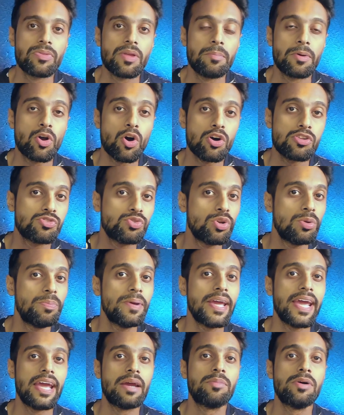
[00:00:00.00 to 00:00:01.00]
because you will
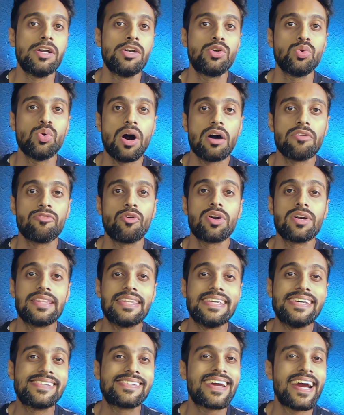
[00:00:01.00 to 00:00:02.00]
be able to afford
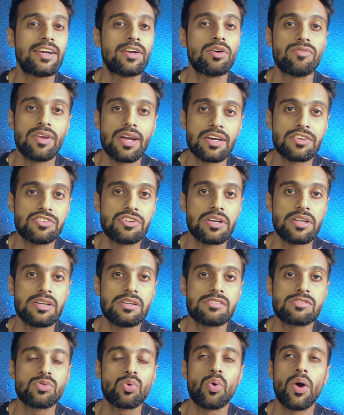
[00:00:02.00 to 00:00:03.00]
these kind of
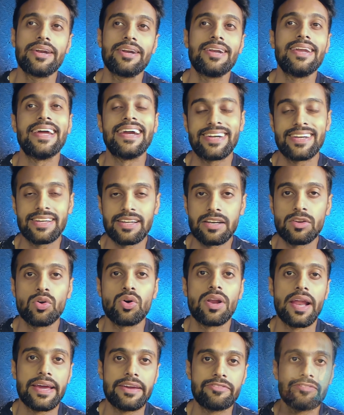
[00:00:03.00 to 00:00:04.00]
luxuries quite late in your
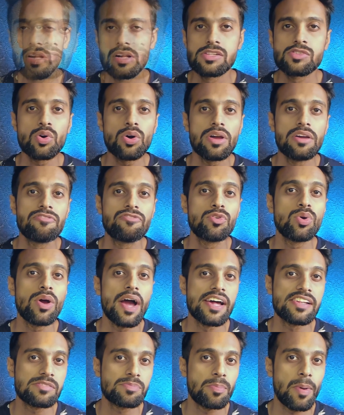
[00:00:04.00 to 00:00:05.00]
life. So if you
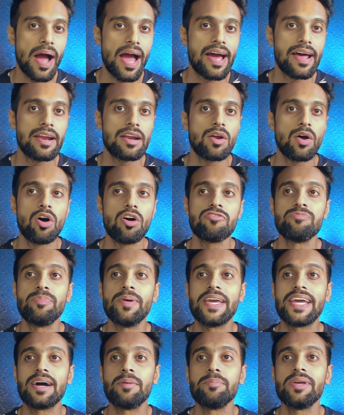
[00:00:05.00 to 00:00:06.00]
aspire of
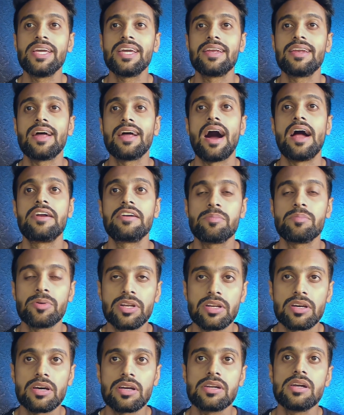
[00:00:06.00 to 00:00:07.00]
becoming an
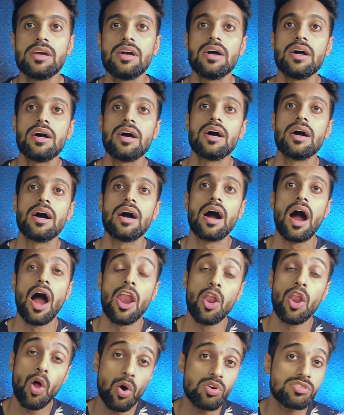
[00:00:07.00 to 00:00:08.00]
entrepreneur
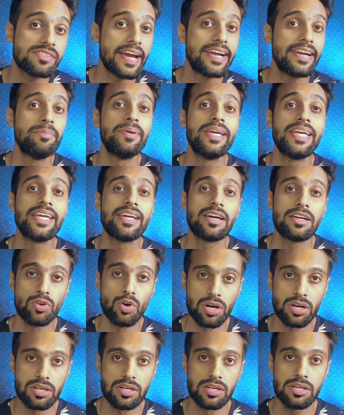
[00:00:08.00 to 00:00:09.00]
alongside being a
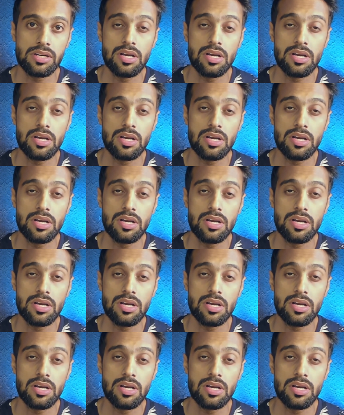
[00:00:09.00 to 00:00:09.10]
doctor,